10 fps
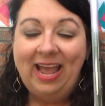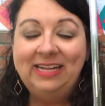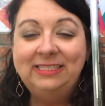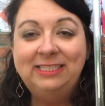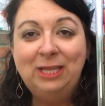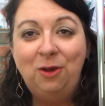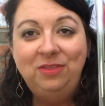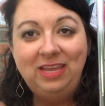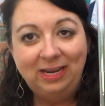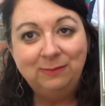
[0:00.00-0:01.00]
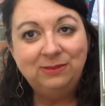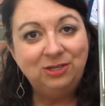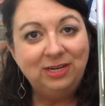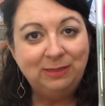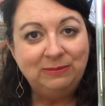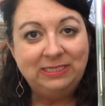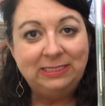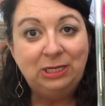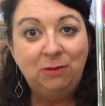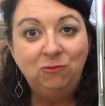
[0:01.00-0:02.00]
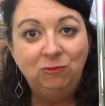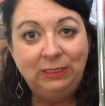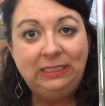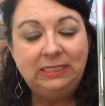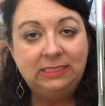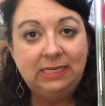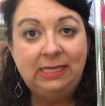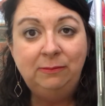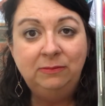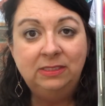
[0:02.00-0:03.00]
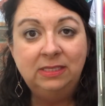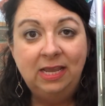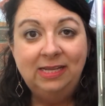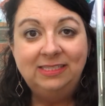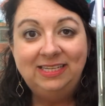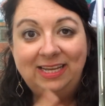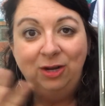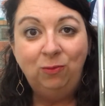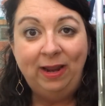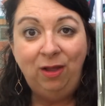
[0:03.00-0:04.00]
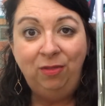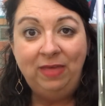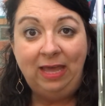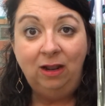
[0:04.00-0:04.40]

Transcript: And so the Amsterdam system really seems to get around that